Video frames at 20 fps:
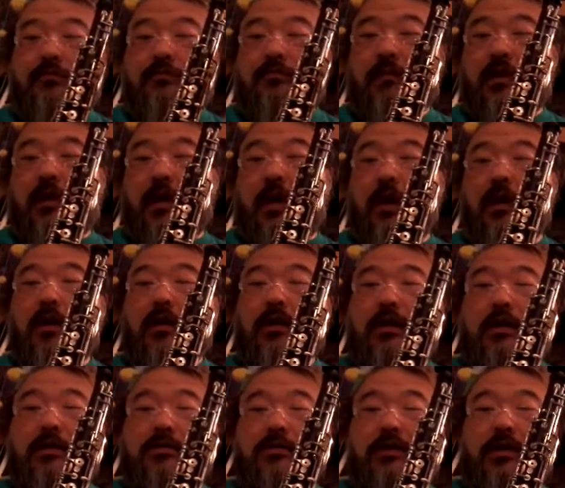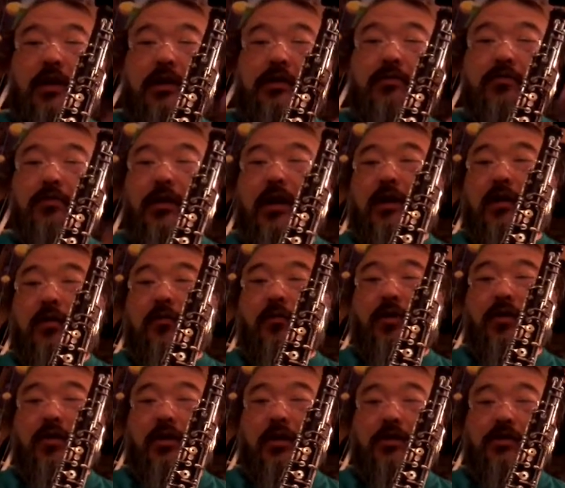Okay, so it doesn't matter
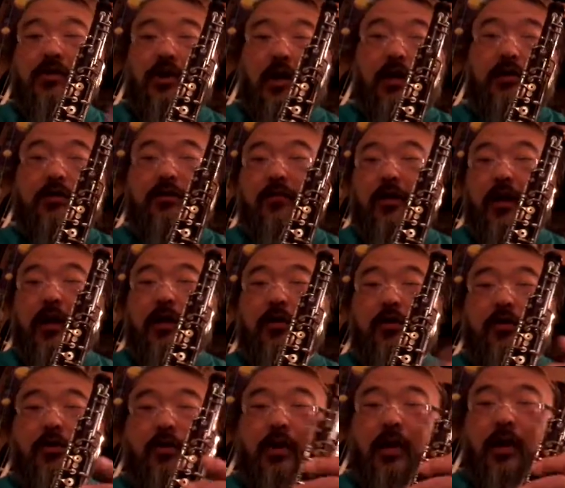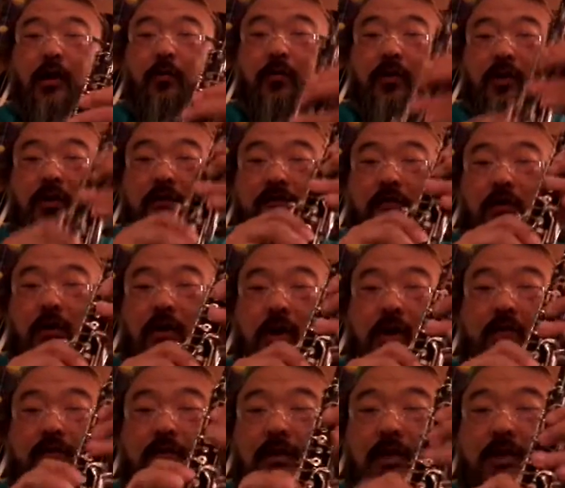whether it's an octave higher or not. Whenever you
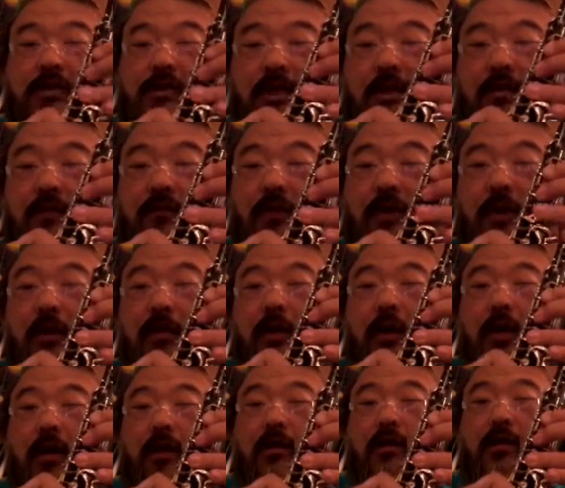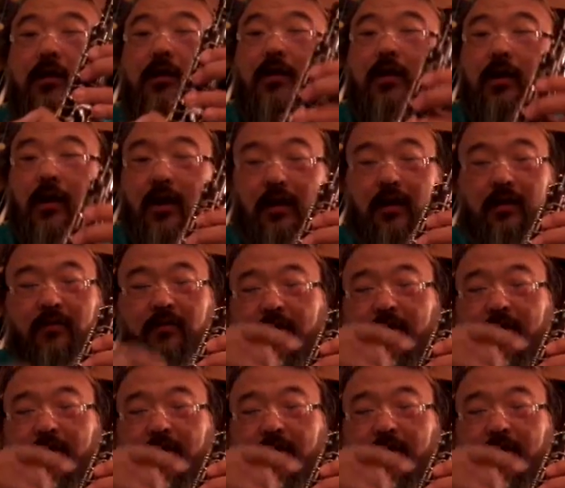have this kind of fingering, and if